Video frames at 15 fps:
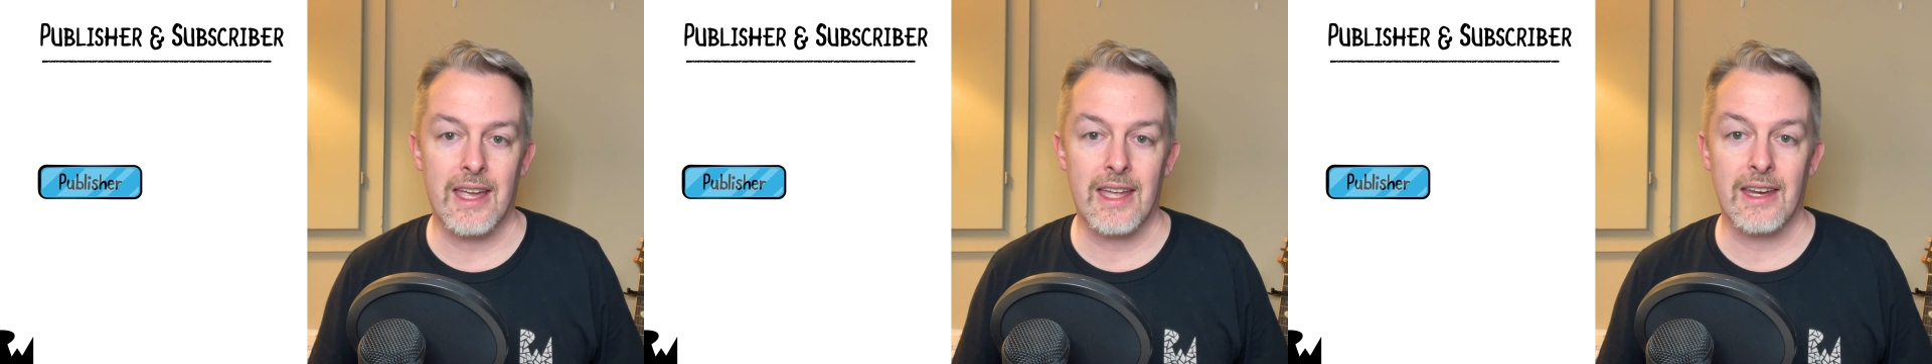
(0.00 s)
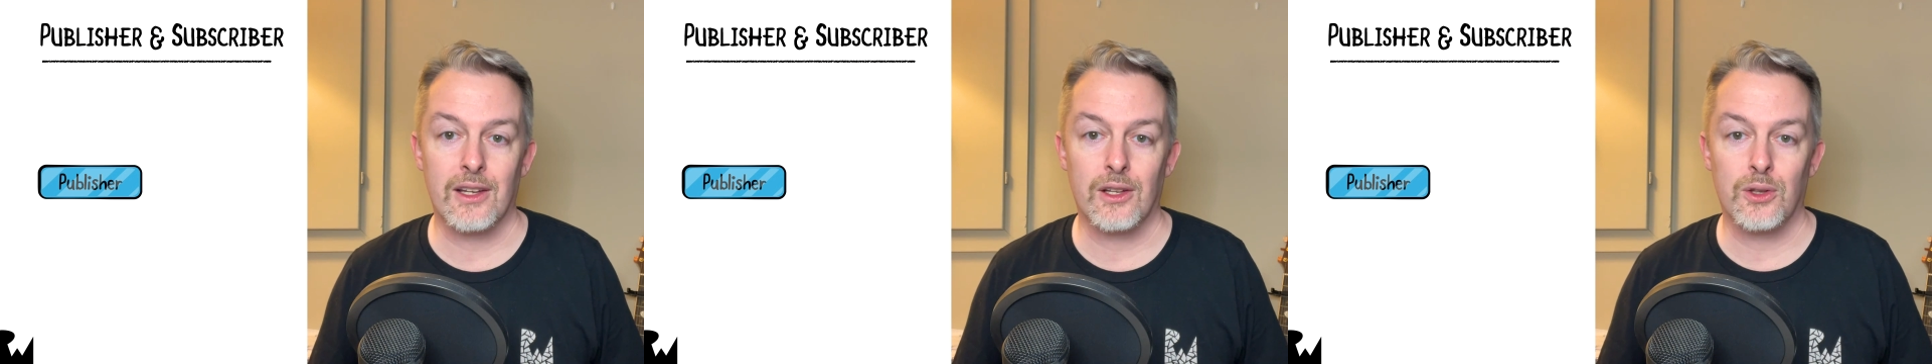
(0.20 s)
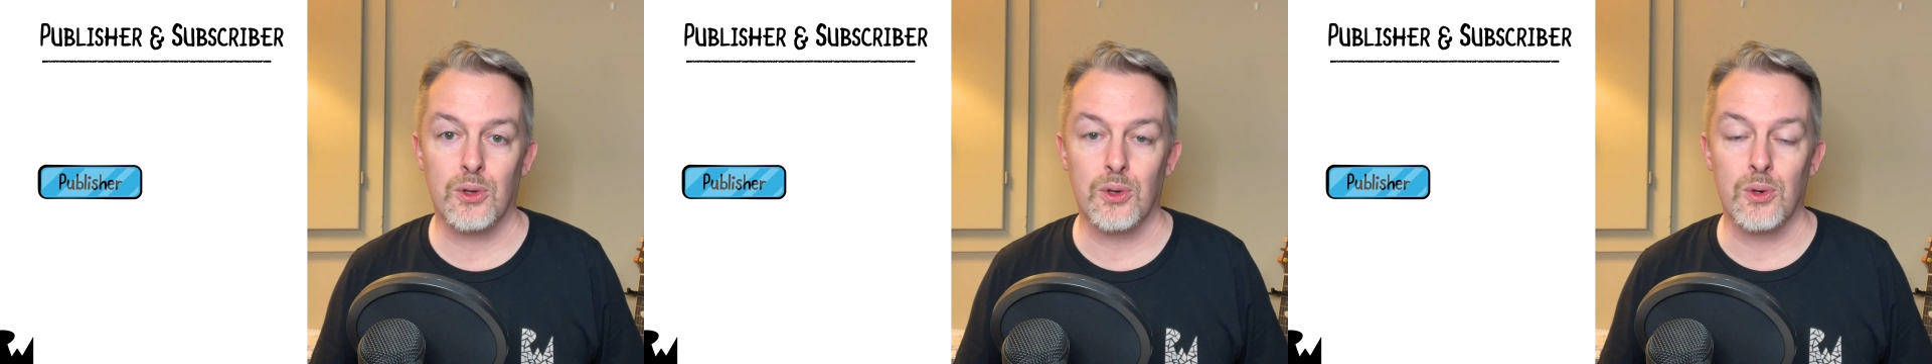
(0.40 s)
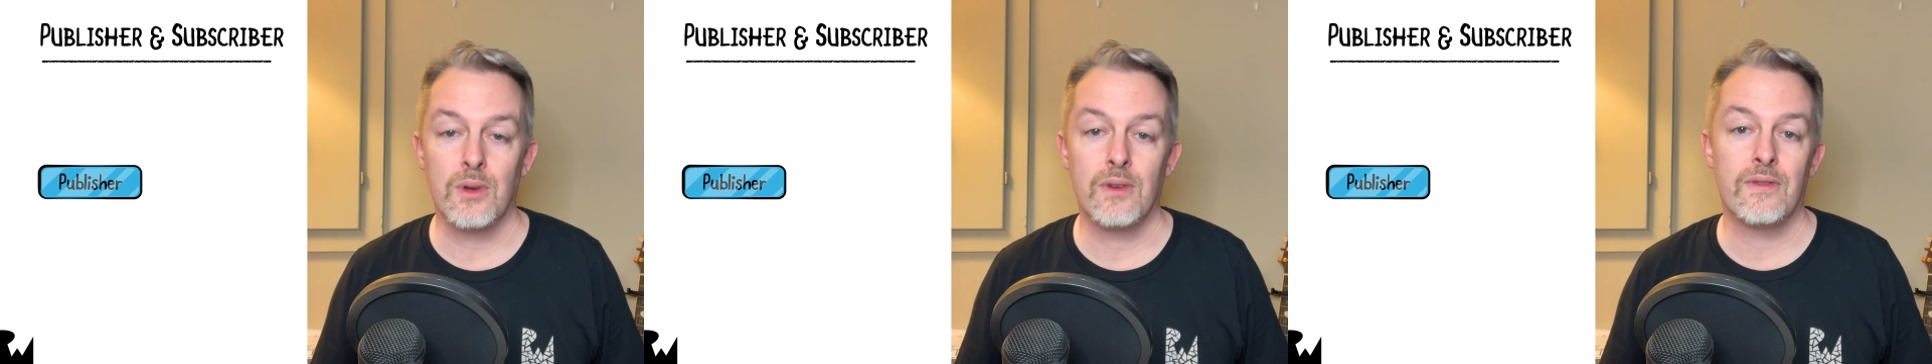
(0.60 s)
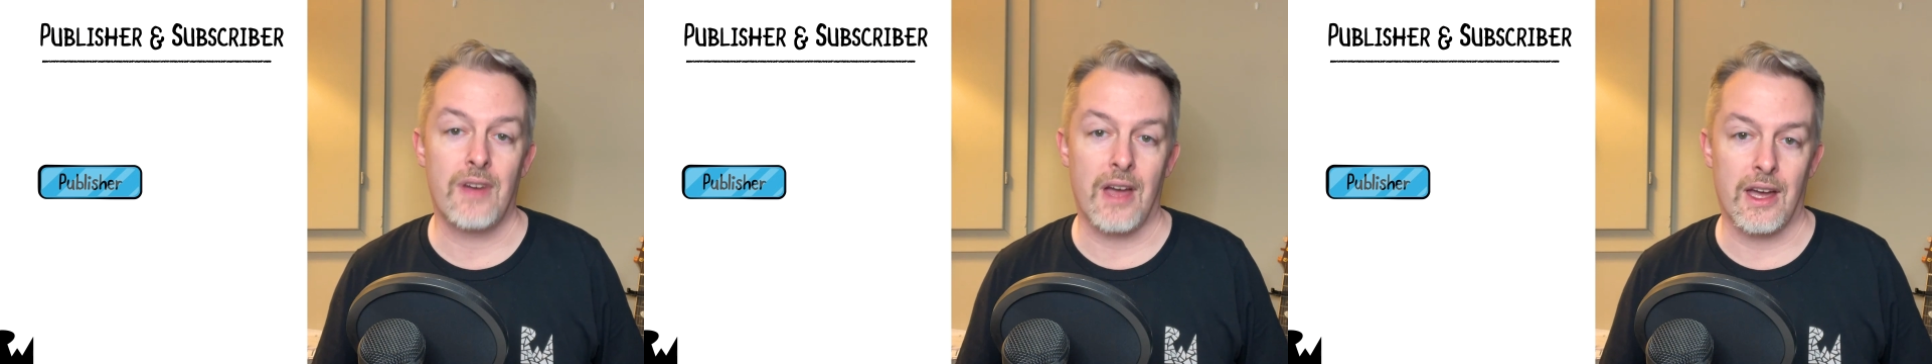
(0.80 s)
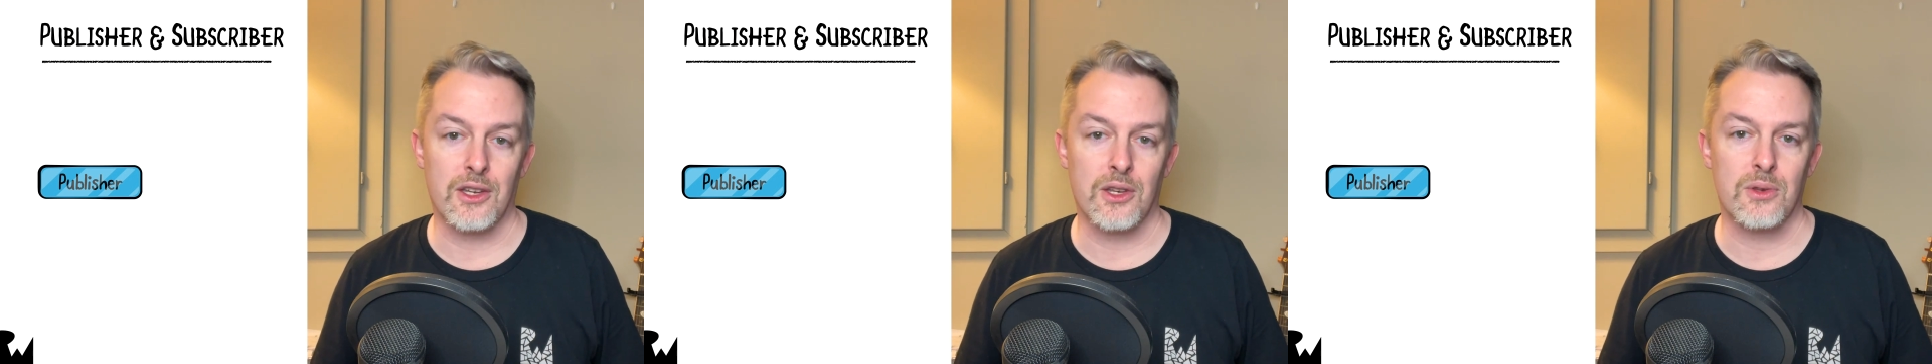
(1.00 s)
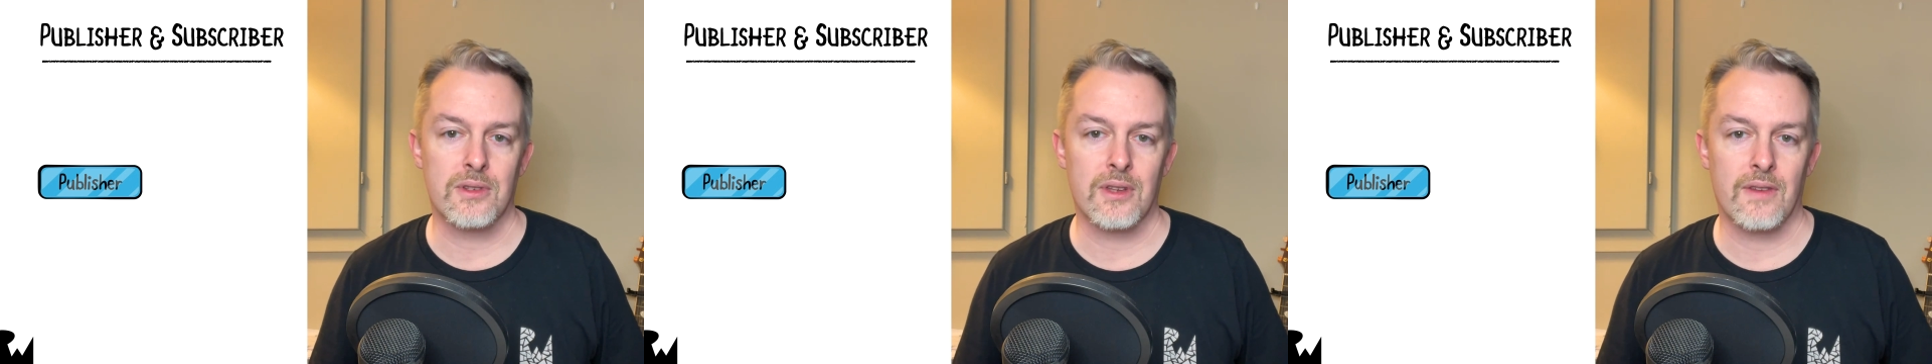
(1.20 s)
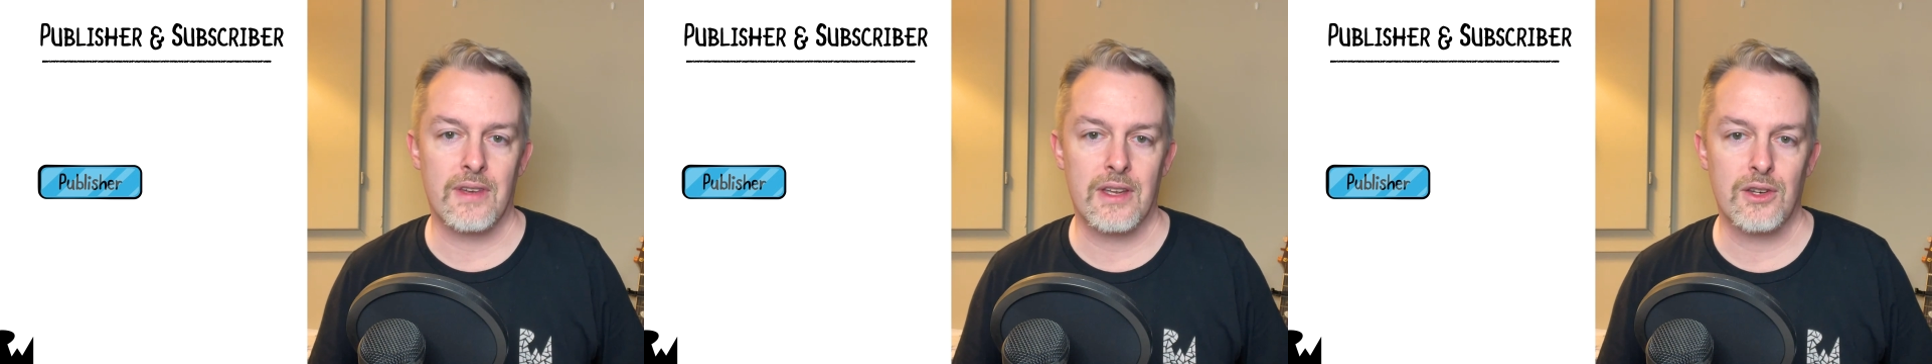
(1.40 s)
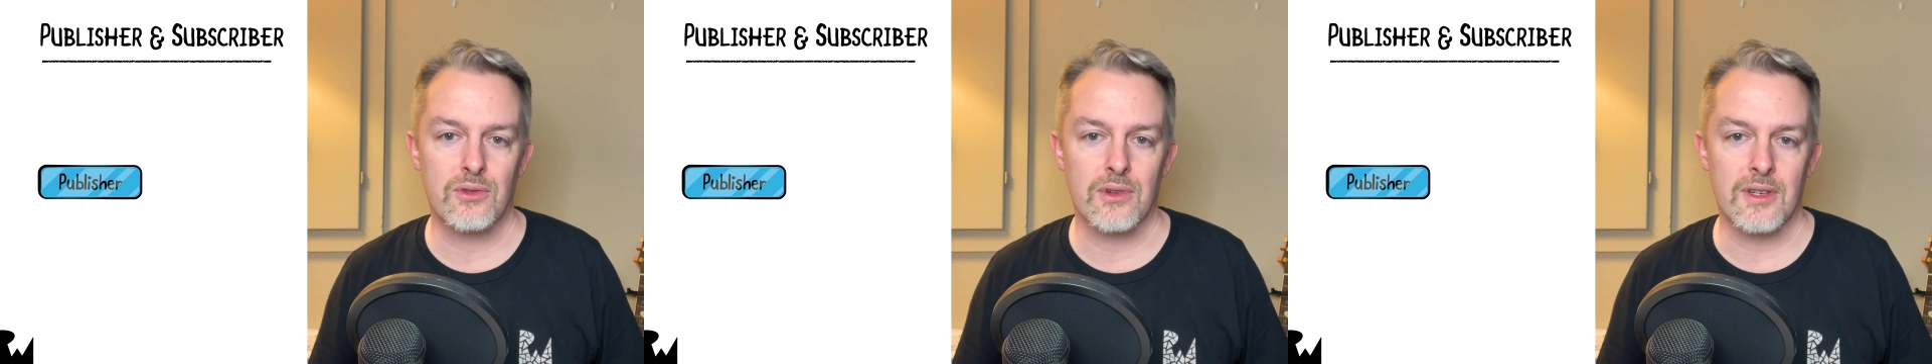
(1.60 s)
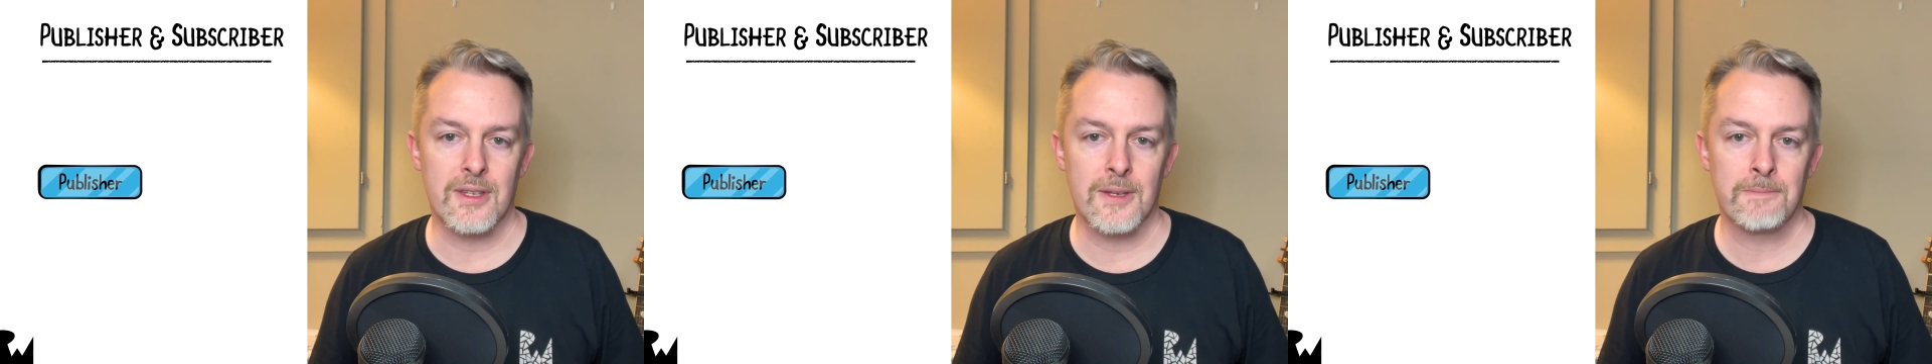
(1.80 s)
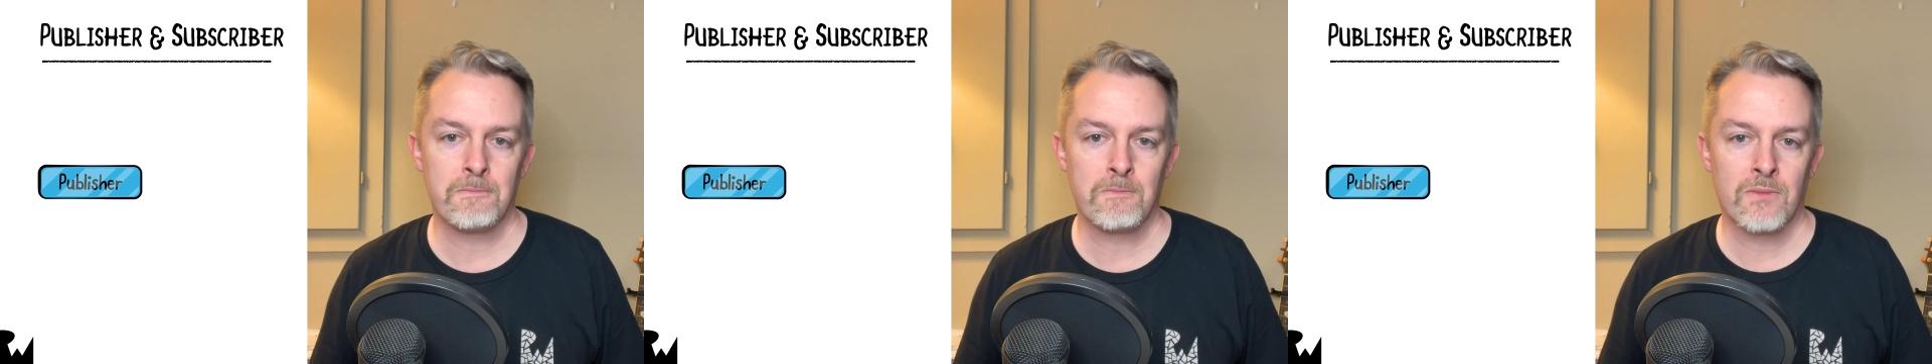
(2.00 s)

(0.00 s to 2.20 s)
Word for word: can include values of interest.